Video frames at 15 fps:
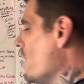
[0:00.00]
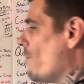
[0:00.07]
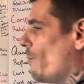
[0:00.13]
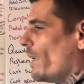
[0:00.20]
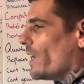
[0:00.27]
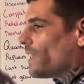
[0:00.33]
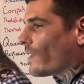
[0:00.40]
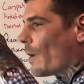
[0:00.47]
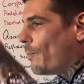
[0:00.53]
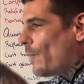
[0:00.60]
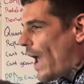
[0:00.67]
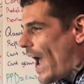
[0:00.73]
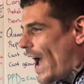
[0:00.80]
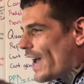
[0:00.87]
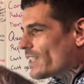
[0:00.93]
meaning the
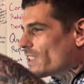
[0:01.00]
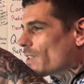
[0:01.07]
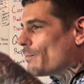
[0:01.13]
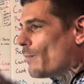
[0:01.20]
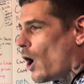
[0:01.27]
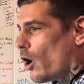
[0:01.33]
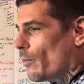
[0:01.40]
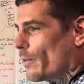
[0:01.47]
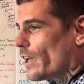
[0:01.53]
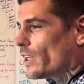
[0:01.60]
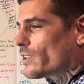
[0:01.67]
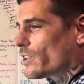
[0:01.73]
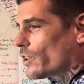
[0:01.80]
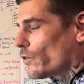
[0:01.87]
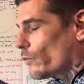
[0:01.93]
past moment
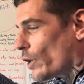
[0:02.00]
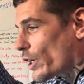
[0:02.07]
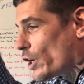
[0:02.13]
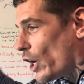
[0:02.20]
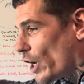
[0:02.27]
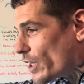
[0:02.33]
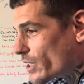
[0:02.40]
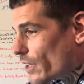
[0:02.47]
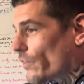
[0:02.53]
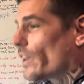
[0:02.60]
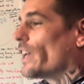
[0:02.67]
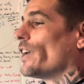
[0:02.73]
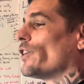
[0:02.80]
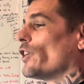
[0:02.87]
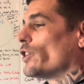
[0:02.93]
is
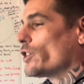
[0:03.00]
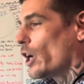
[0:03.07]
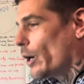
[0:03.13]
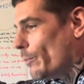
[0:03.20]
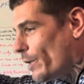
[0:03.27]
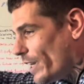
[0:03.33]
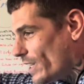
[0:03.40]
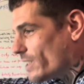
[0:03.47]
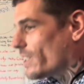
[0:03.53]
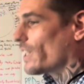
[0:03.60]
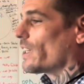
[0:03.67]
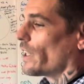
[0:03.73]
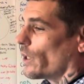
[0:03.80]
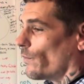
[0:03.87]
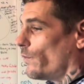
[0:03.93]
recursively and
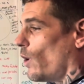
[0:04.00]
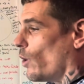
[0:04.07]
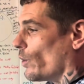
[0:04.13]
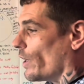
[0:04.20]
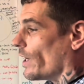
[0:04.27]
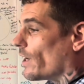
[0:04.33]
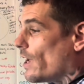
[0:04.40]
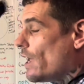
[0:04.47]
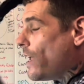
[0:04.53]
deterministically unfolding,